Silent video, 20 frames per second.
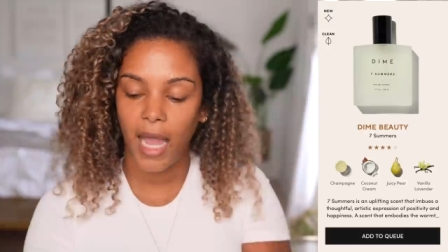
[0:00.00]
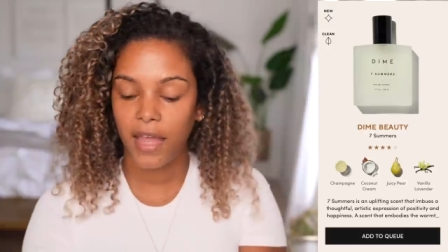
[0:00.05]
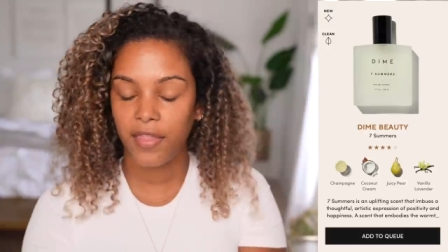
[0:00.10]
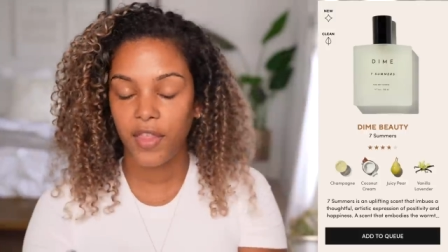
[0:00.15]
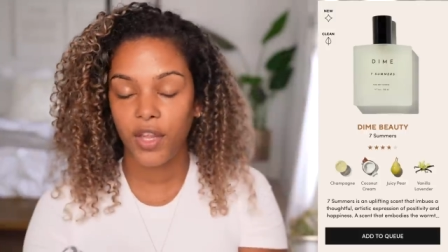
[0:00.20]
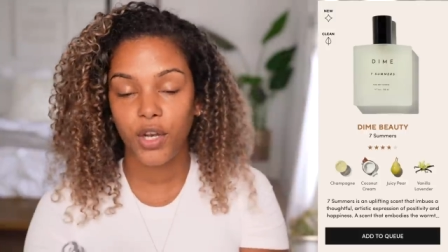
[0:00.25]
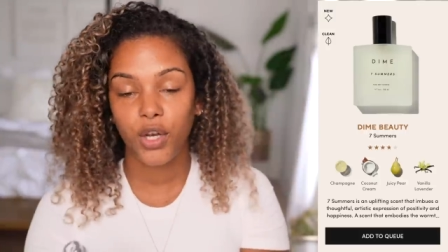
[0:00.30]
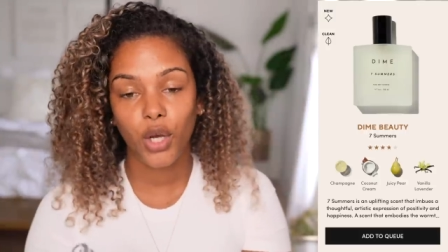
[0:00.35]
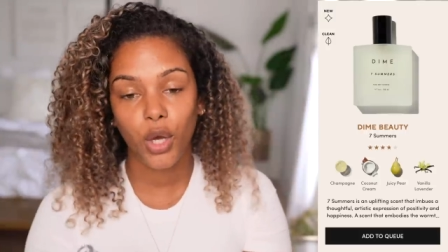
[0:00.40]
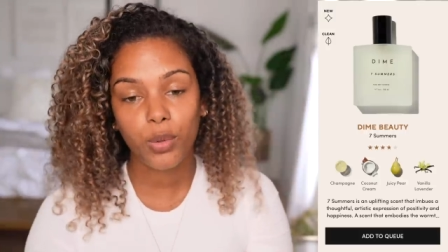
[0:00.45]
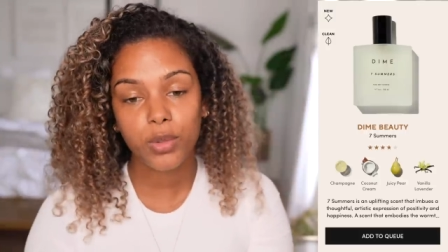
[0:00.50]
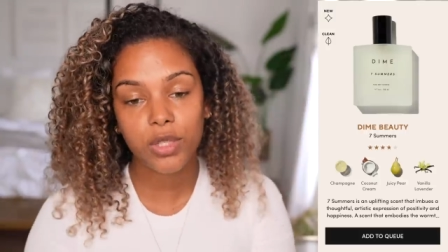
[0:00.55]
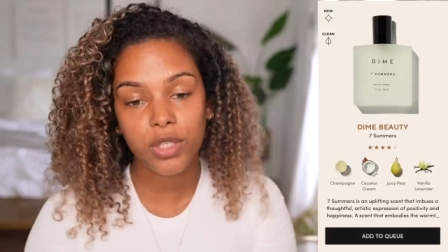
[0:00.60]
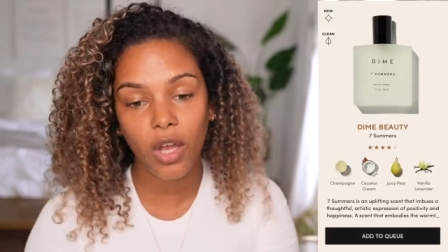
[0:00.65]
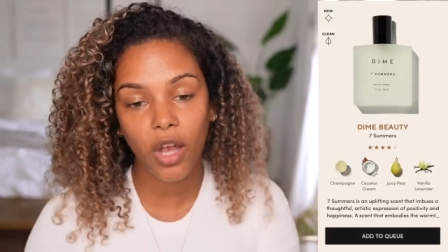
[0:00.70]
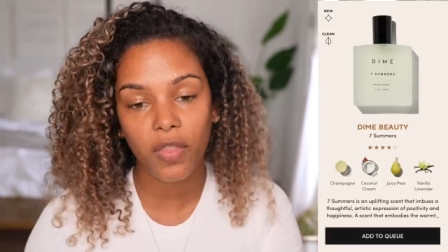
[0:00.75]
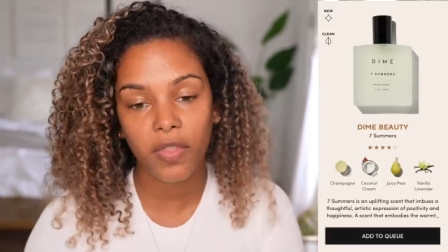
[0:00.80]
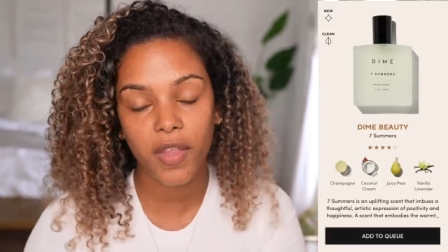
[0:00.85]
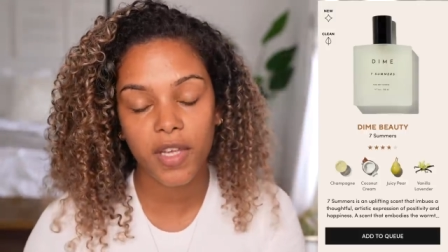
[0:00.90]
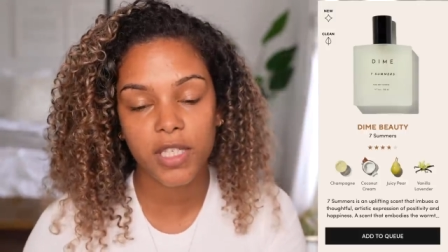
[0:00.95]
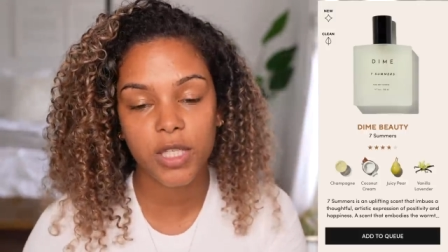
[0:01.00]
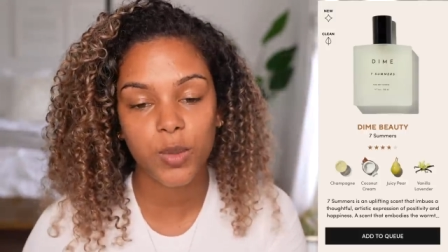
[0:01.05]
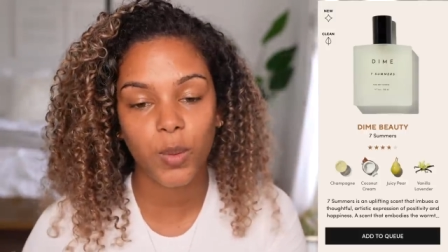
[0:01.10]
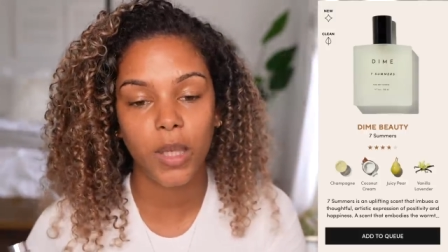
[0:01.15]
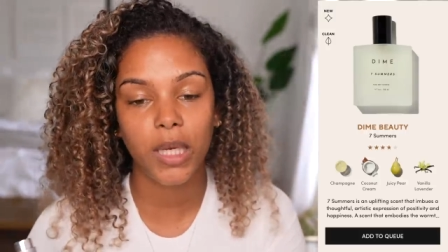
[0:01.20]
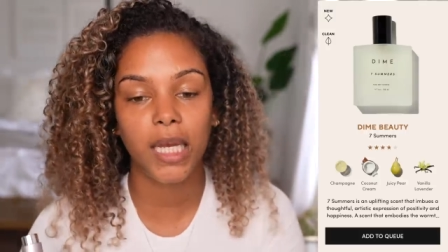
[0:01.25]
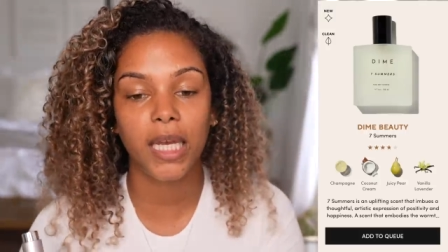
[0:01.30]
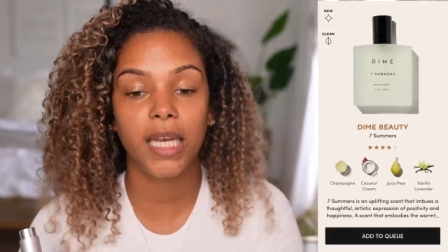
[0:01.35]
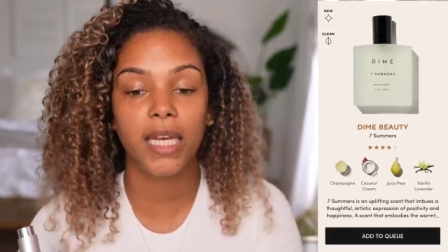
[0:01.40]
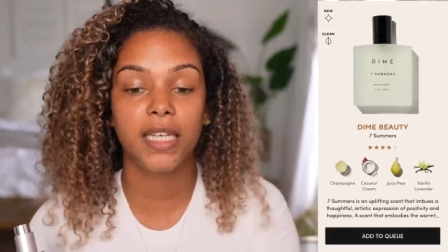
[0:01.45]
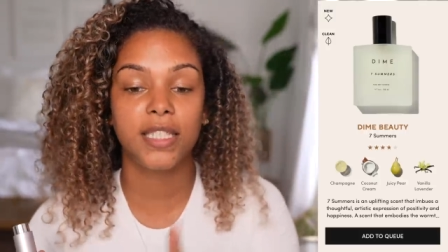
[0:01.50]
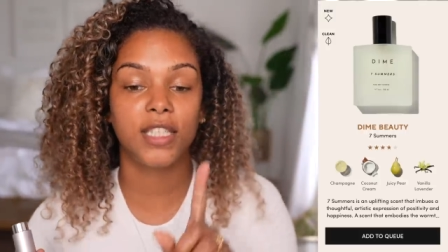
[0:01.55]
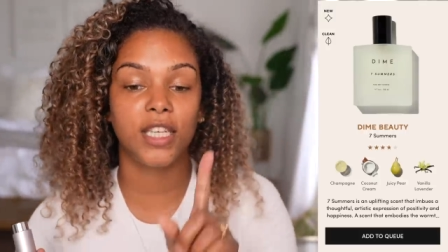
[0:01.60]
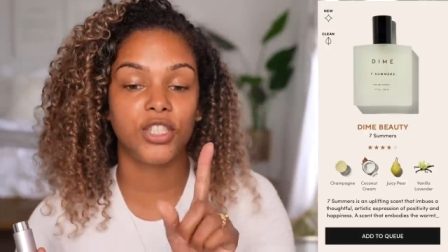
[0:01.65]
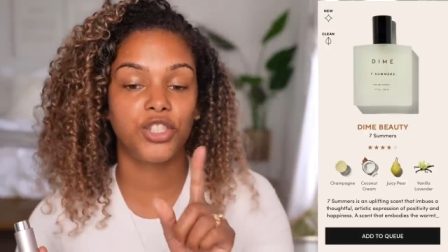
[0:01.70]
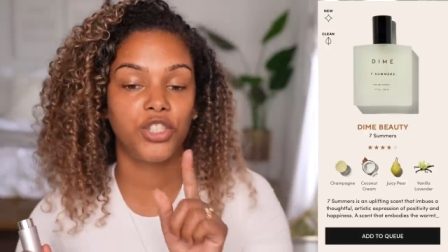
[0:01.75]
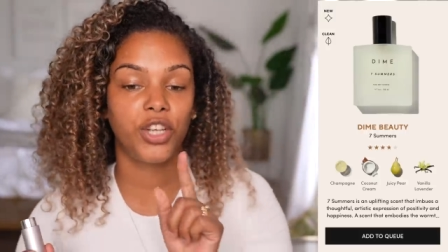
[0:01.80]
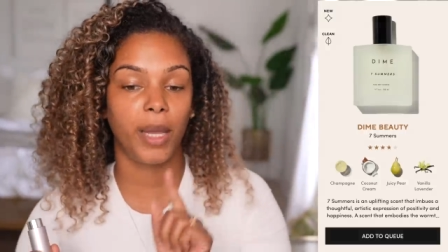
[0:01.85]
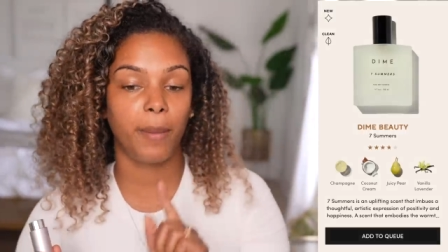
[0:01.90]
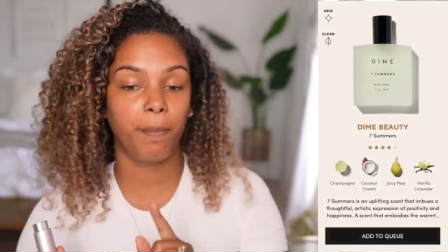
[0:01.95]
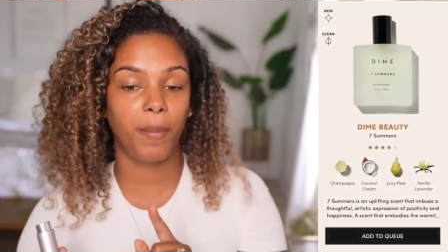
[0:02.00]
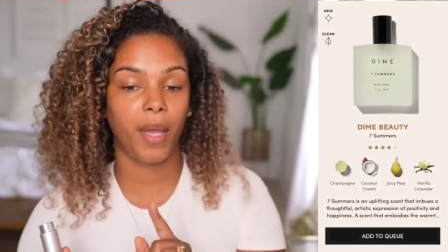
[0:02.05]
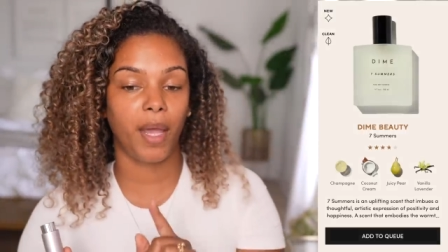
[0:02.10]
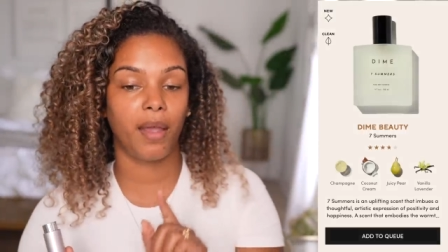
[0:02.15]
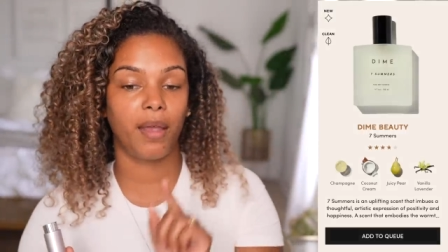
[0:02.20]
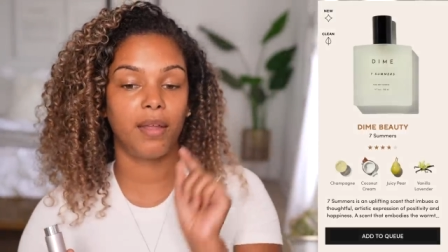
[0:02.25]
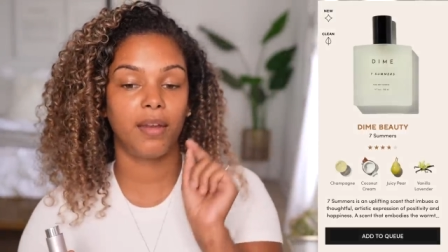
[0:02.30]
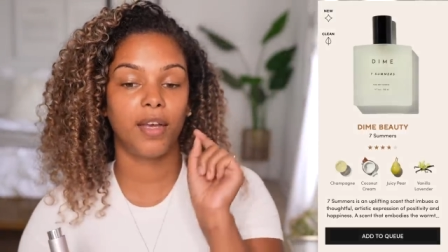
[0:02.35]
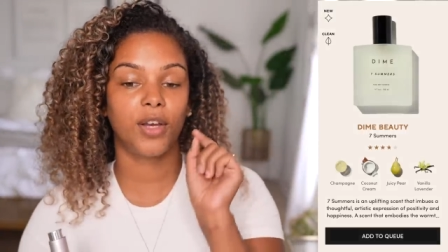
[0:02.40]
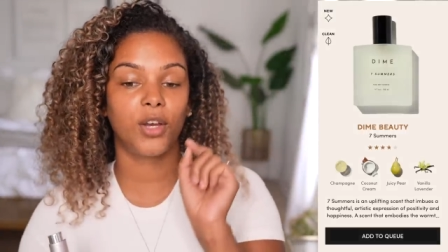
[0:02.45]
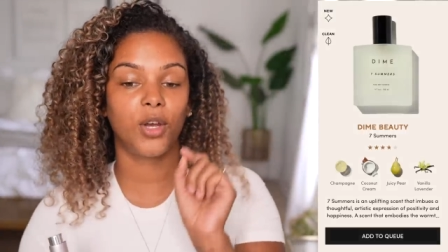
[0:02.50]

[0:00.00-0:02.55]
And the notes on this one is champagne,